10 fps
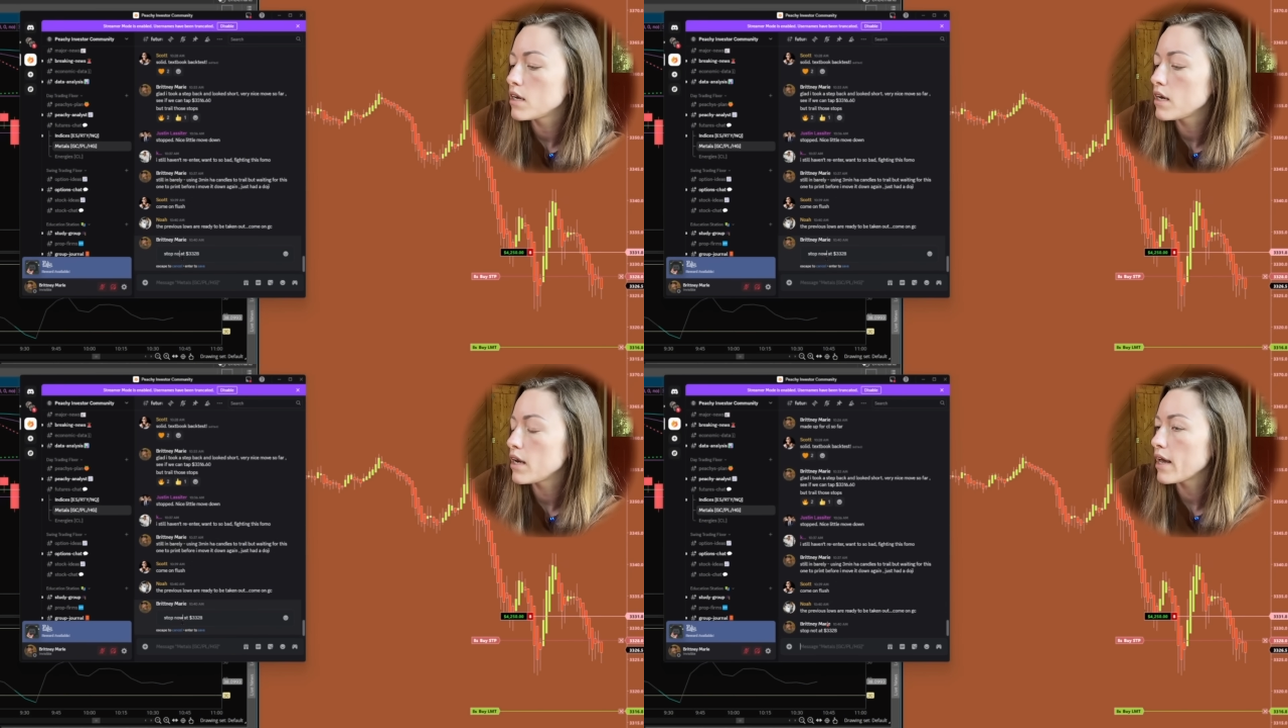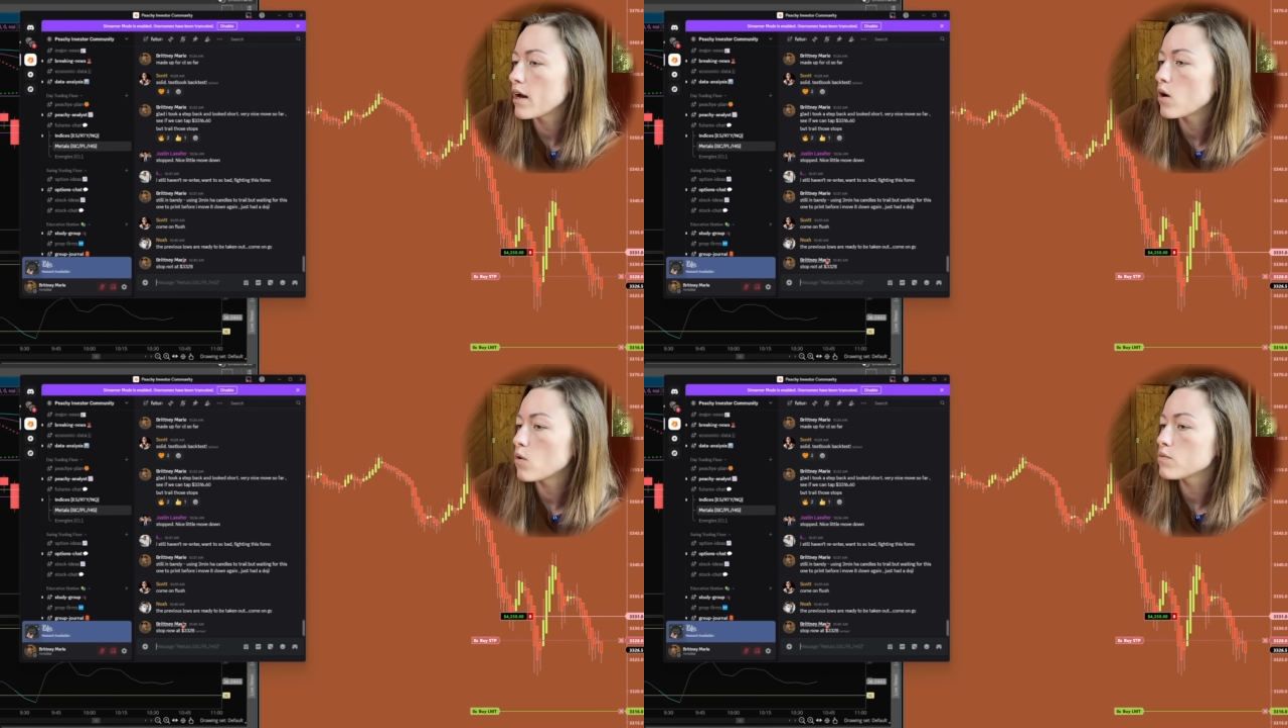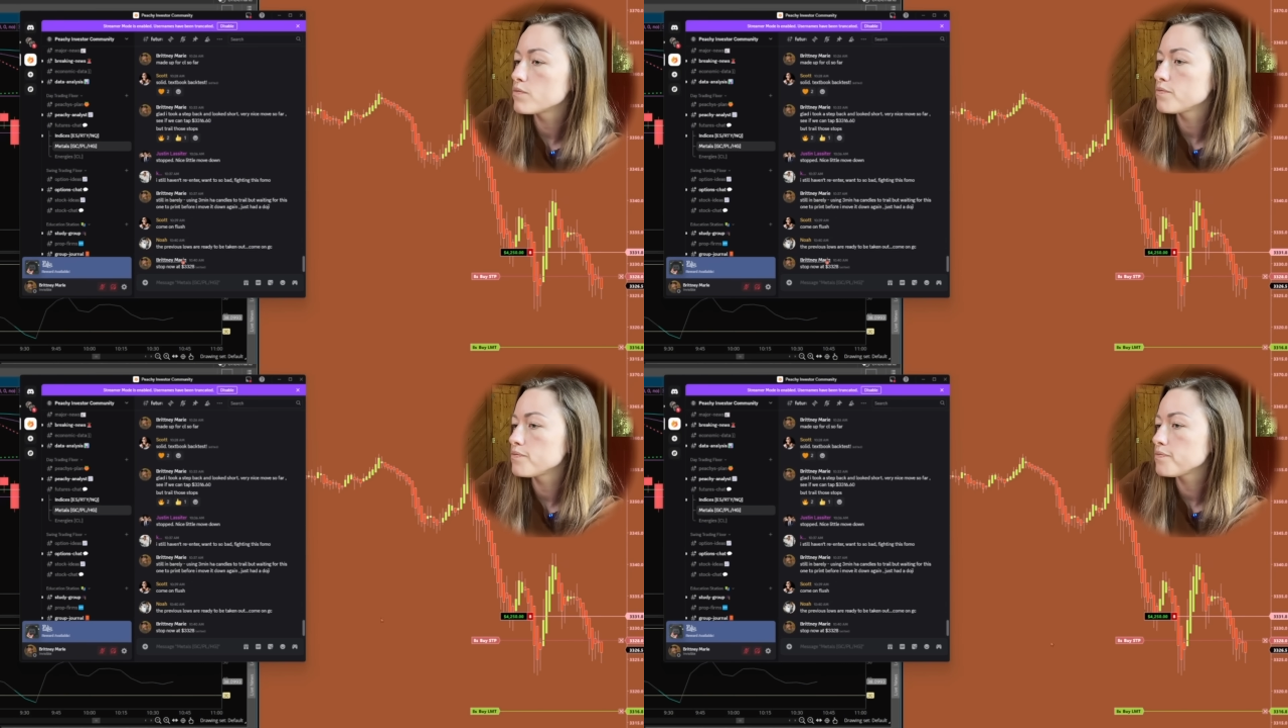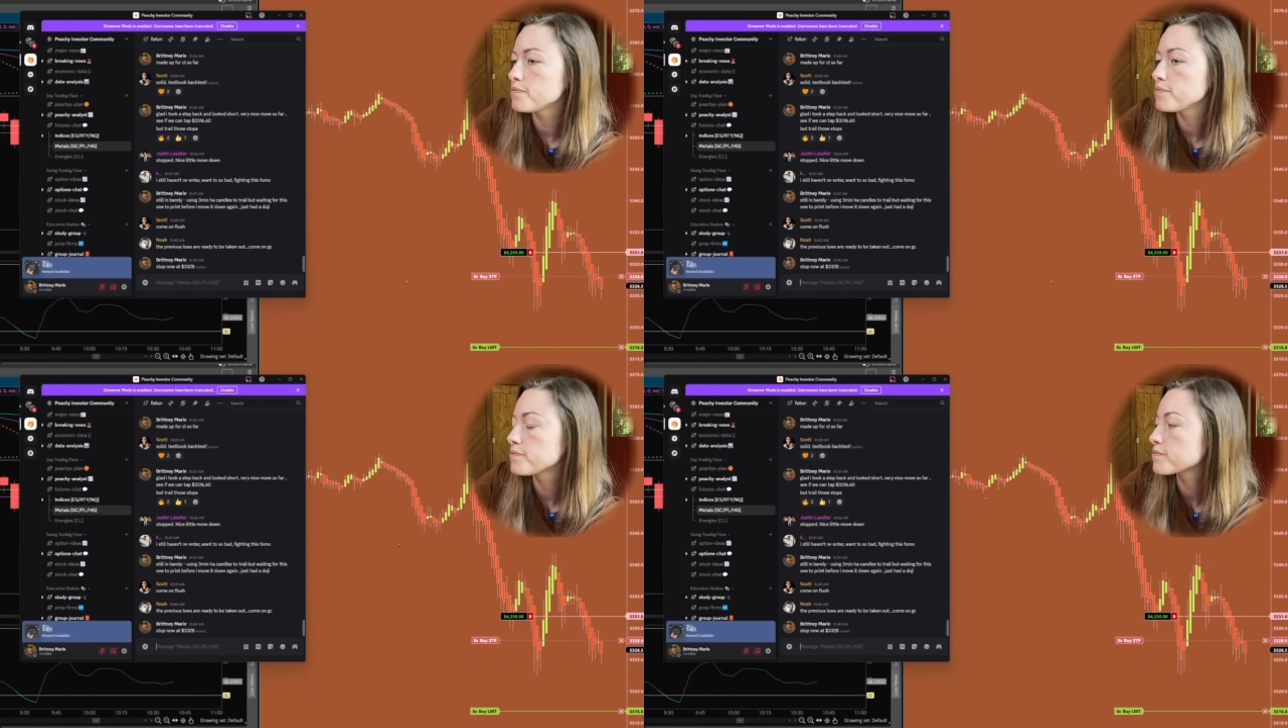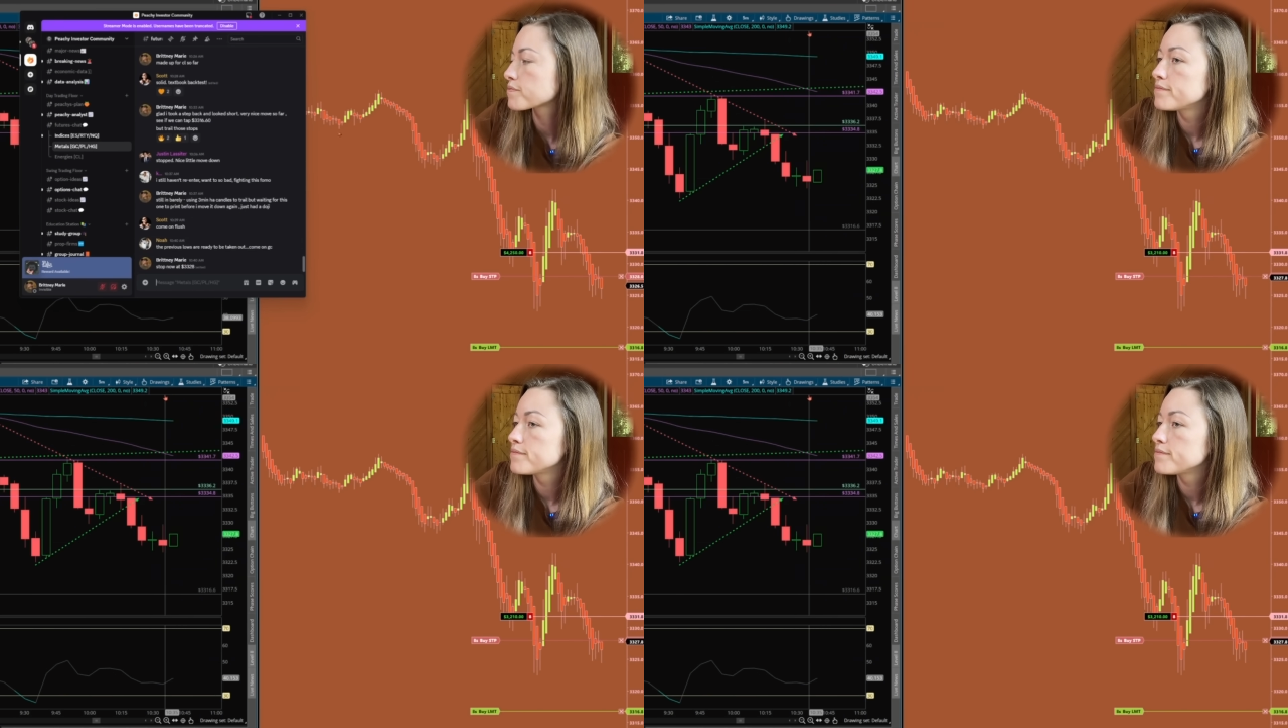Now,
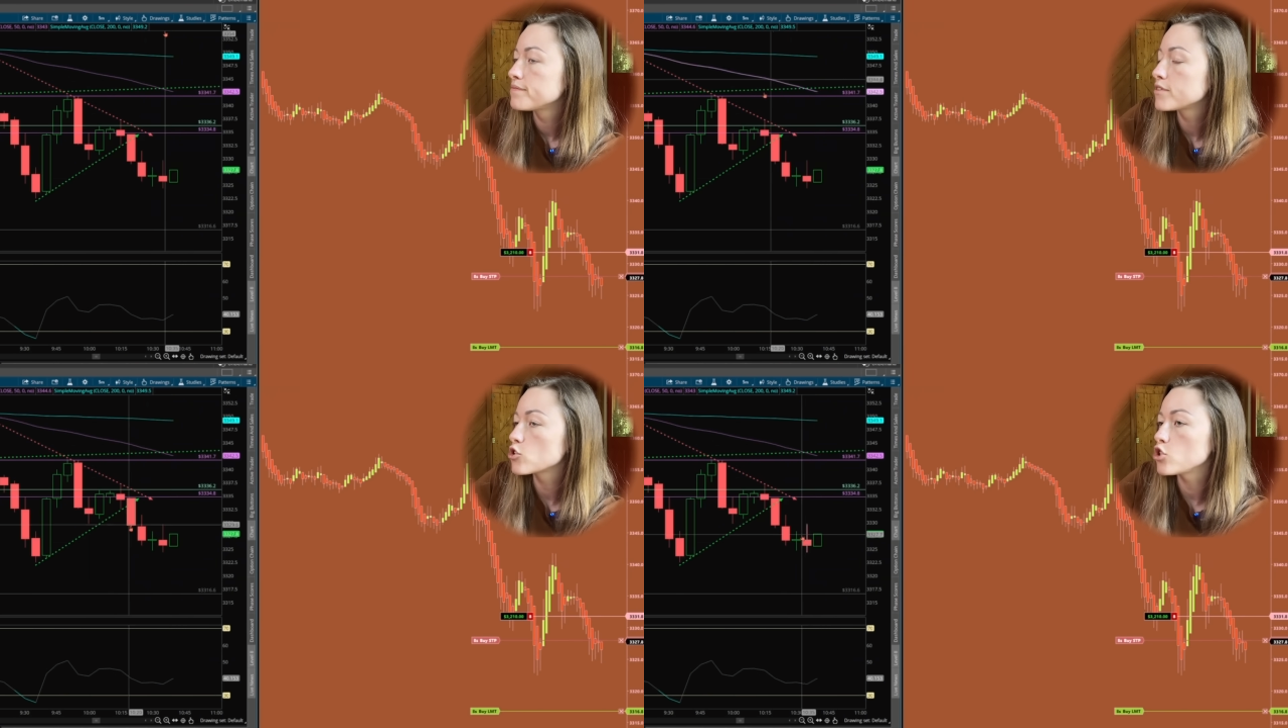there's